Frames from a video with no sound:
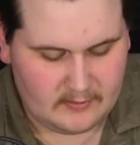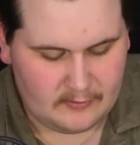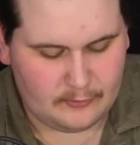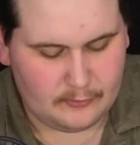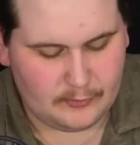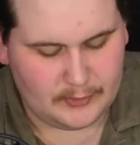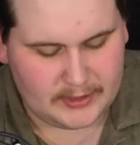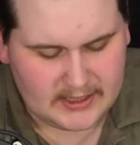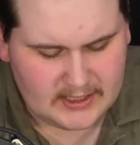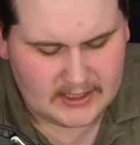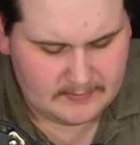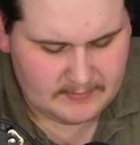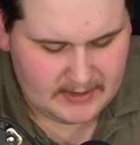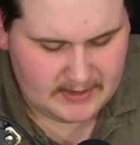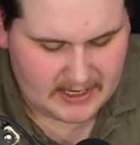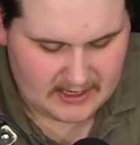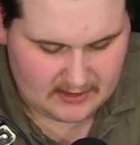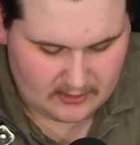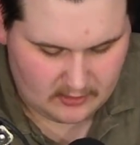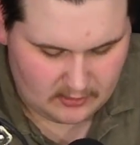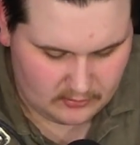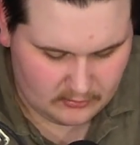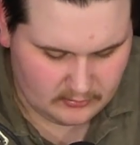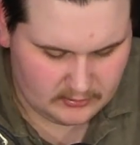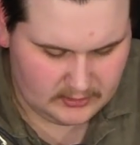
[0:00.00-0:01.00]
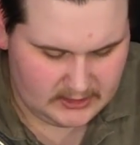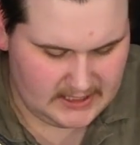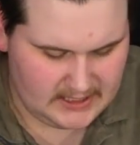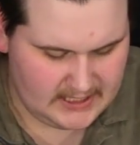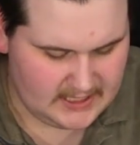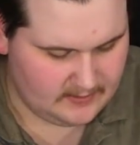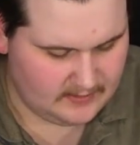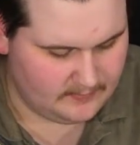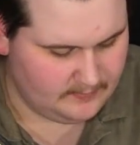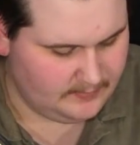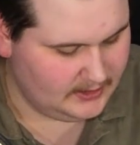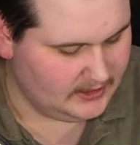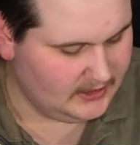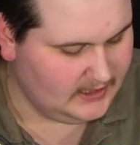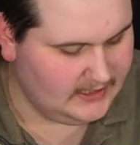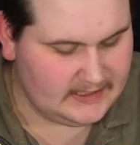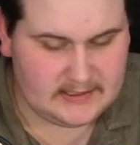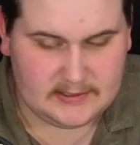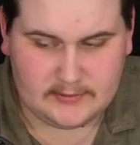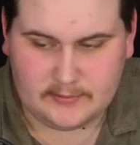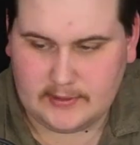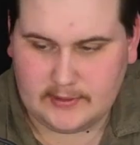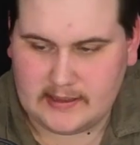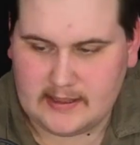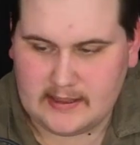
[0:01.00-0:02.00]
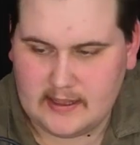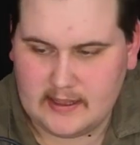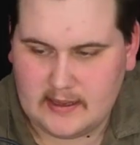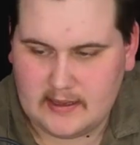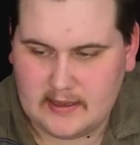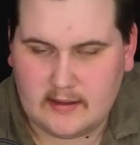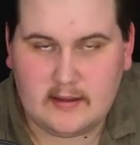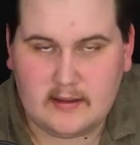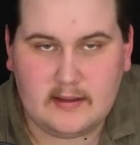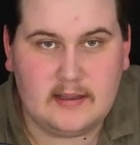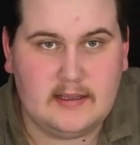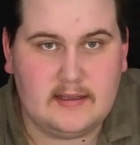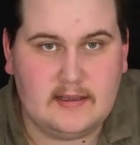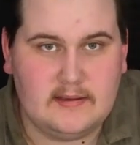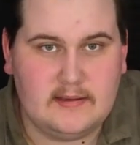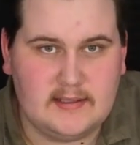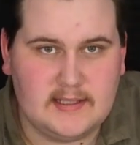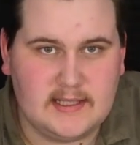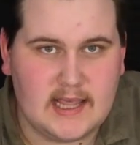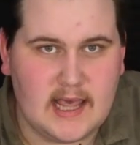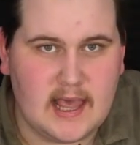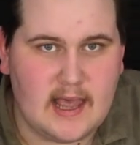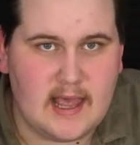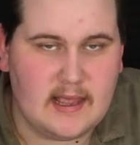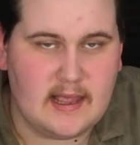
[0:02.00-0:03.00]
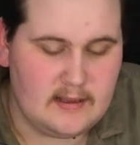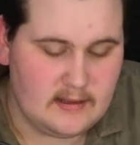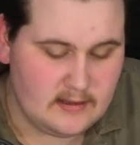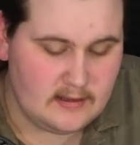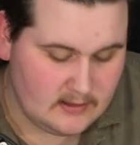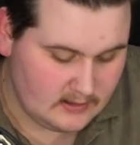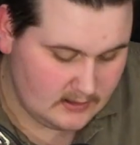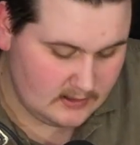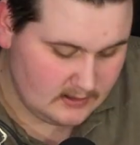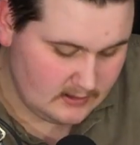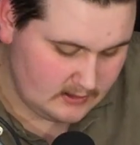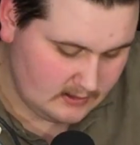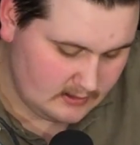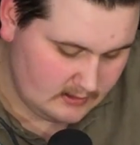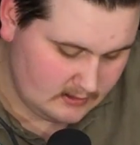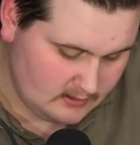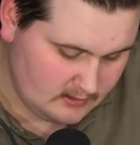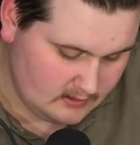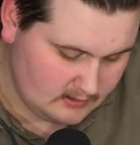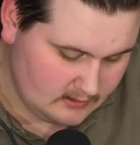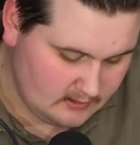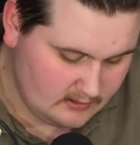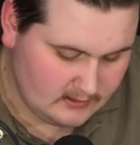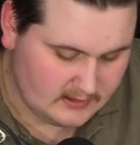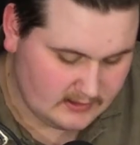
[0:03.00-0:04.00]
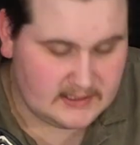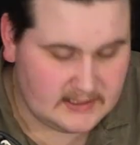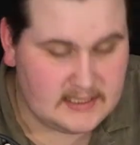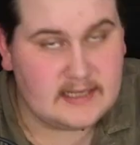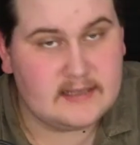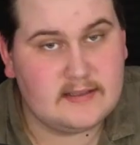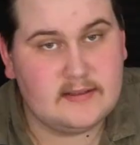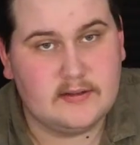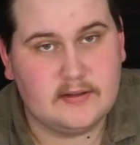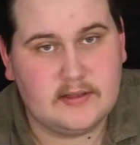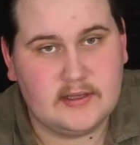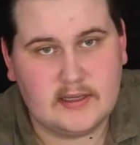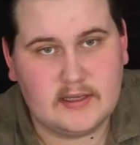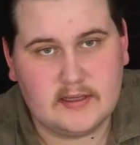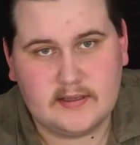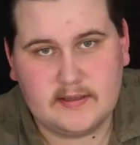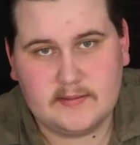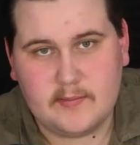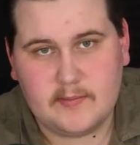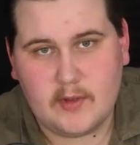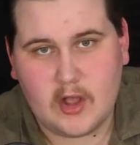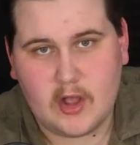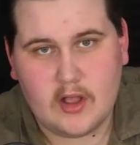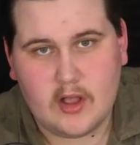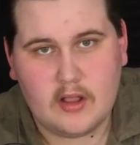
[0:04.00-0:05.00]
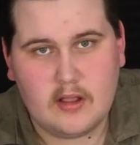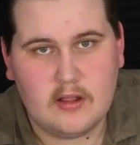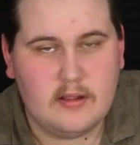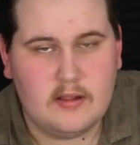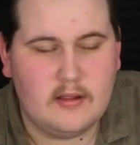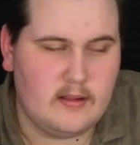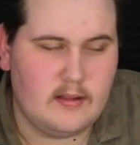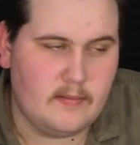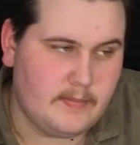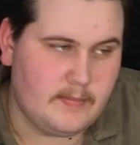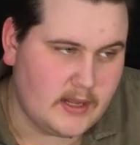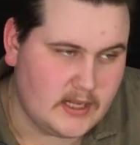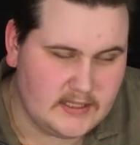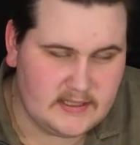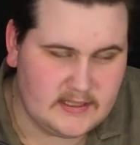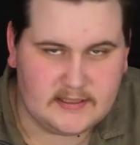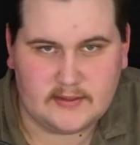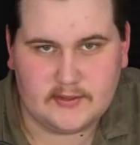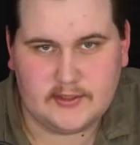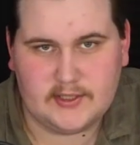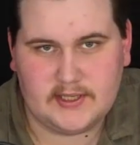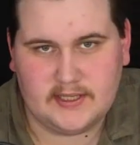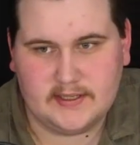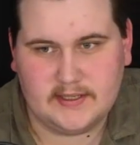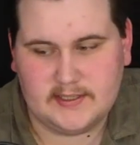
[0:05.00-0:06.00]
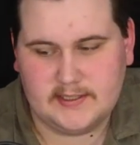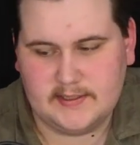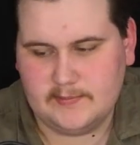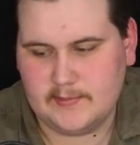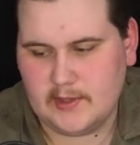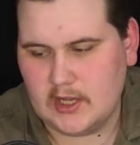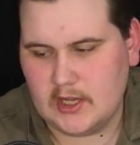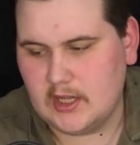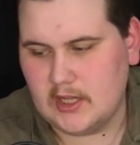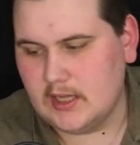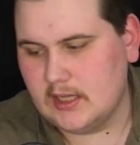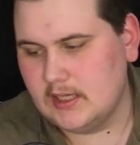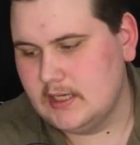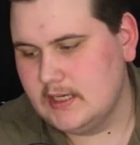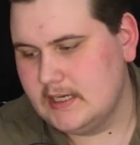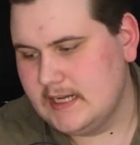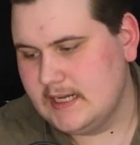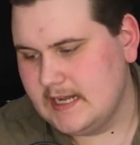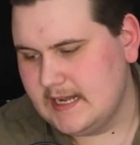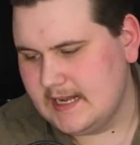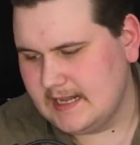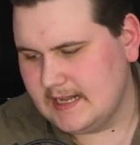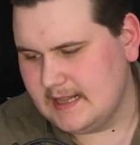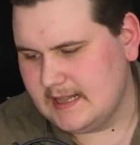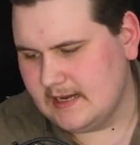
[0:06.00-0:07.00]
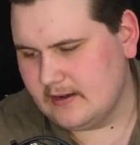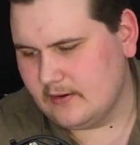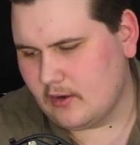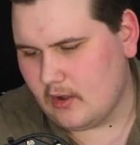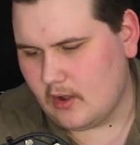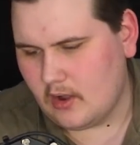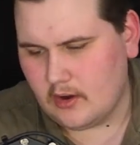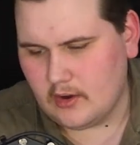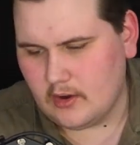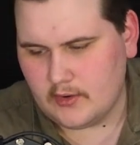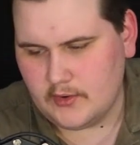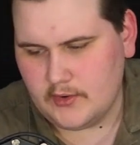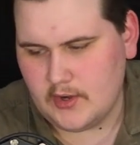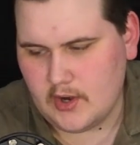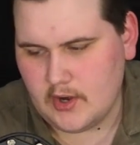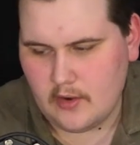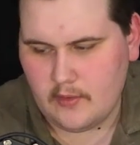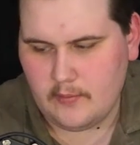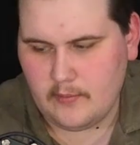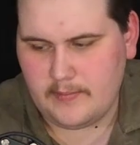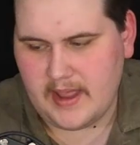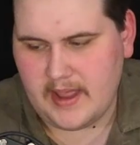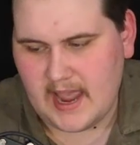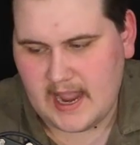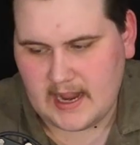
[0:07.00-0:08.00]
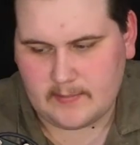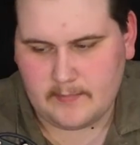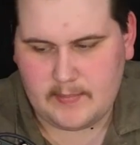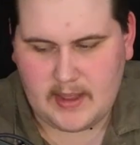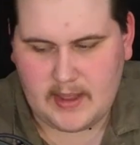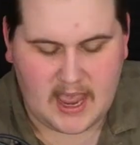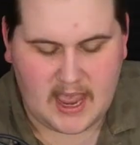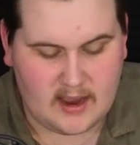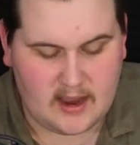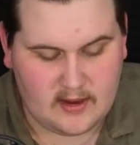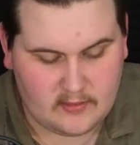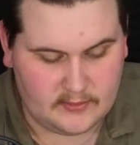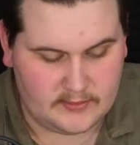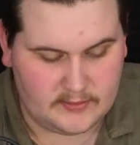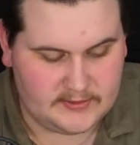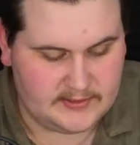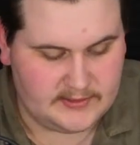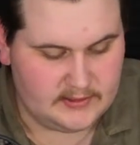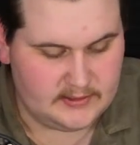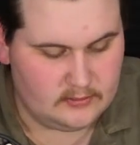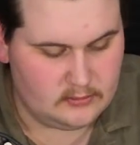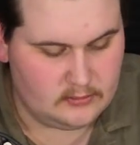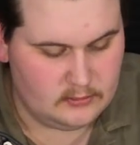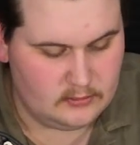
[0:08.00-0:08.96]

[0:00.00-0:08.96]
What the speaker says: Really my only complaints with it is that the sticks are so small, the buttons are still small, and there are no back paddles.